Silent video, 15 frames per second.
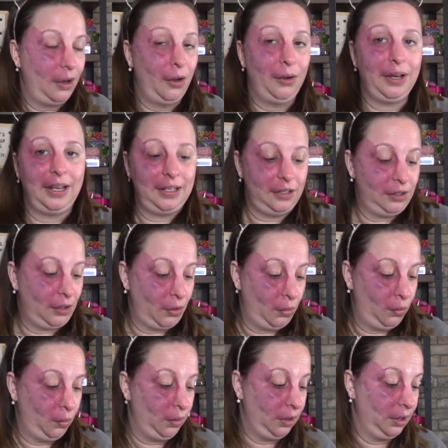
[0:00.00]
Okay,
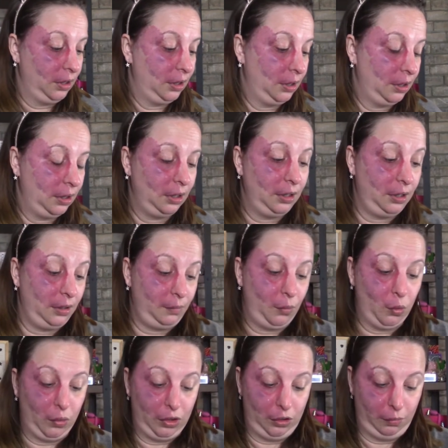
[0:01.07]
so I am
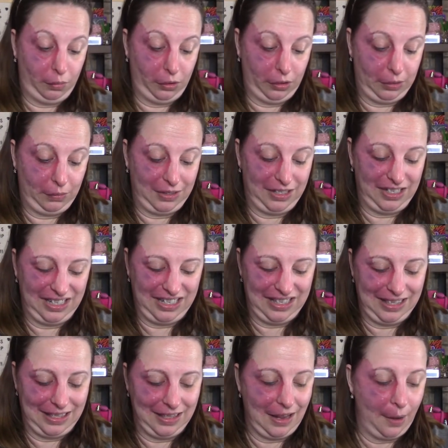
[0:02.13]
going to pull out the...
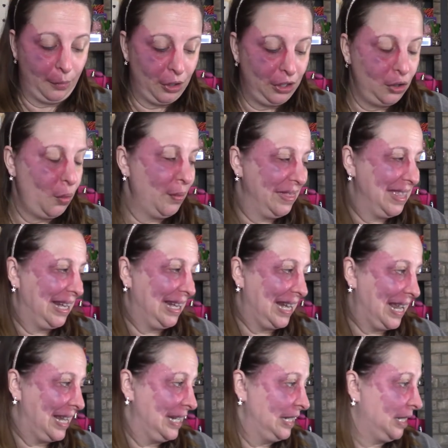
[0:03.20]
I'm going to go with the
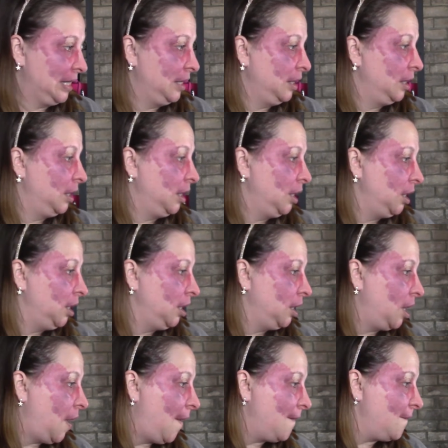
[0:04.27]
light
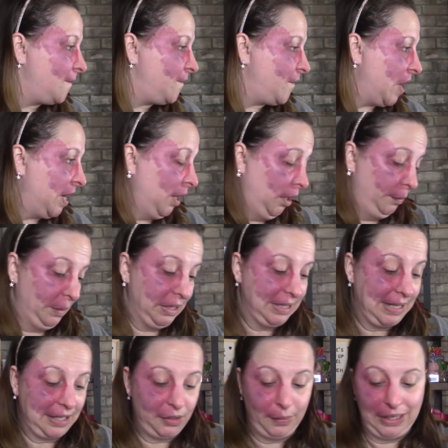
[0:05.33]
Fair because
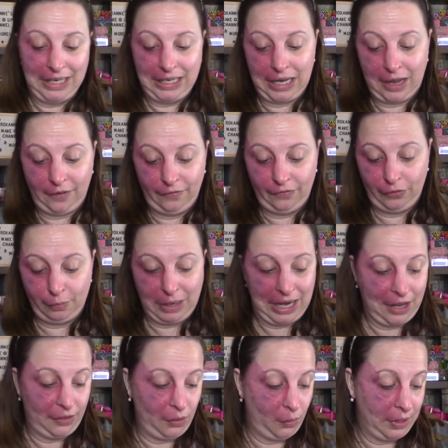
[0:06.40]
that's what I have for my
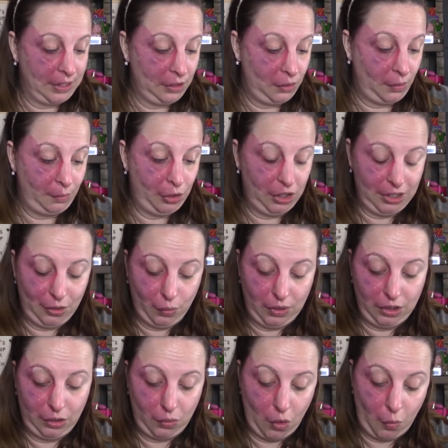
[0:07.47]
other one. So I'm just going
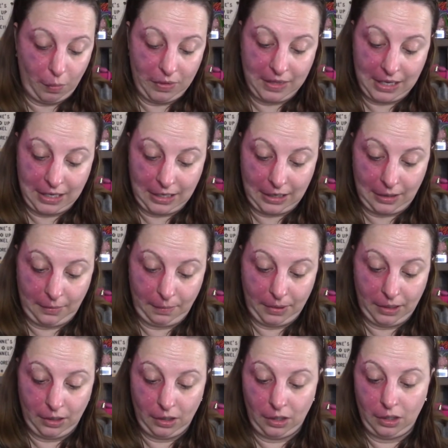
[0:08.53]
to open that up.
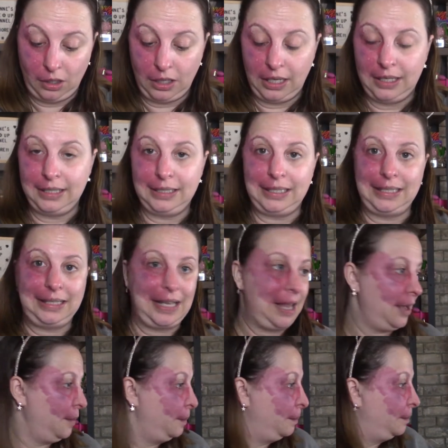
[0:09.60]
It's the
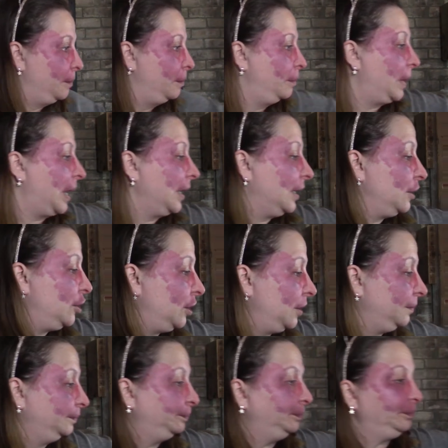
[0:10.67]
same
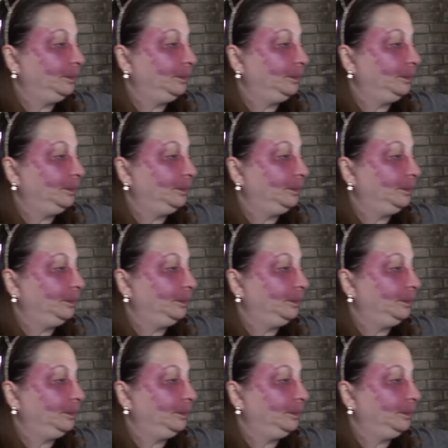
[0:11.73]
packaging,